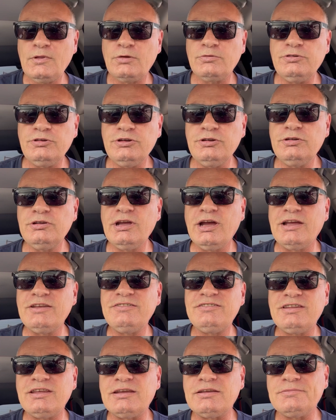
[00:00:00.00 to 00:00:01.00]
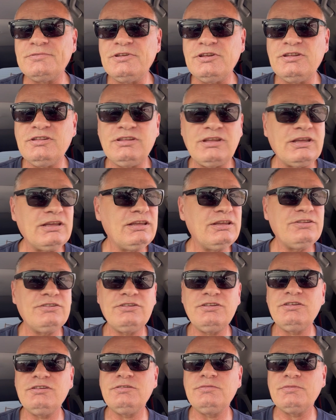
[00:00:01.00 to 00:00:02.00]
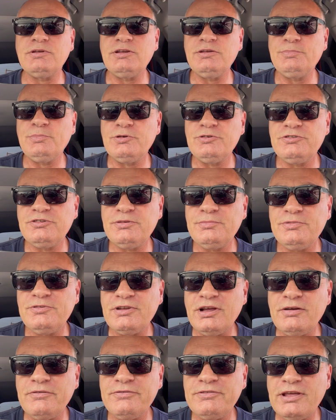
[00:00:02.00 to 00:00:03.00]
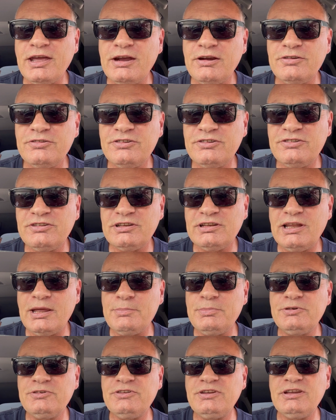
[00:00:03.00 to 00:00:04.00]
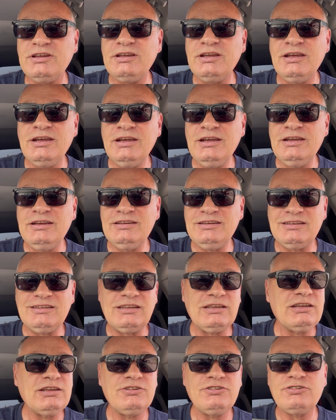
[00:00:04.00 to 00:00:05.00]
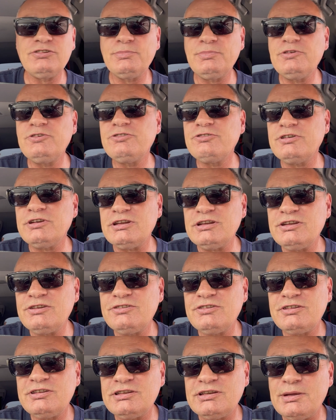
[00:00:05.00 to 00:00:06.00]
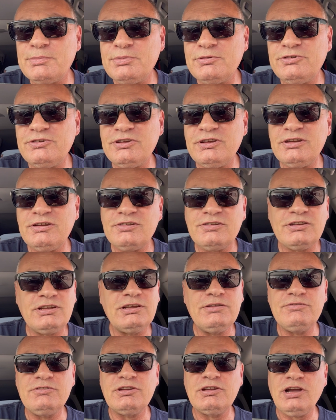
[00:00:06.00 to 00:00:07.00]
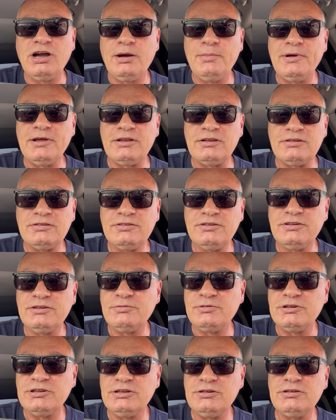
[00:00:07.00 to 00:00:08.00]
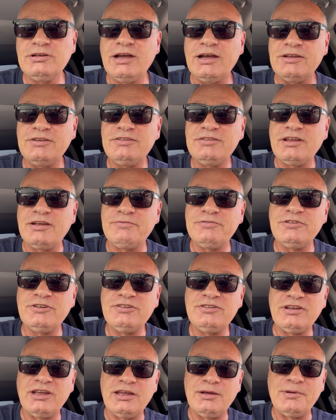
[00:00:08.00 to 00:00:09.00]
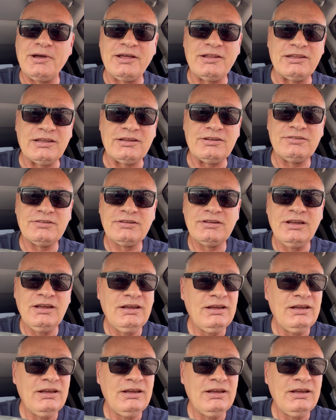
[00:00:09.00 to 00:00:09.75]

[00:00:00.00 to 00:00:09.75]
What do you guys think? Do you think he puts himself there as a celebrity? Do you think he should be treated as a celebrity? Just leave us a comment. See what you guys have to say about this.